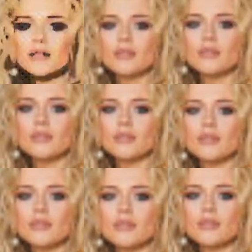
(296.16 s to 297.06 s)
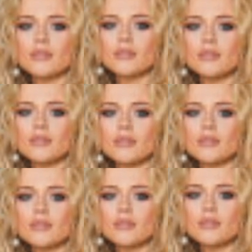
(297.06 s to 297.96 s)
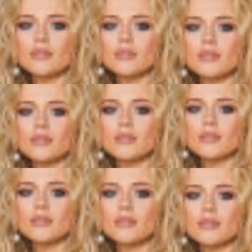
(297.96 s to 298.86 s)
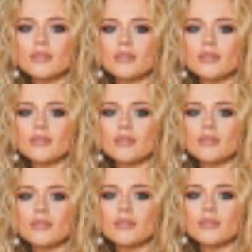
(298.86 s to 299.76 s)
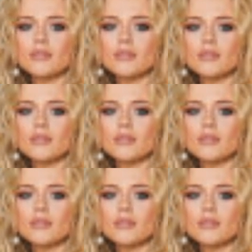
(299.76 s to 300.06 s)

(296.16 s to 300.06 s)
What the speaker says: [no speech]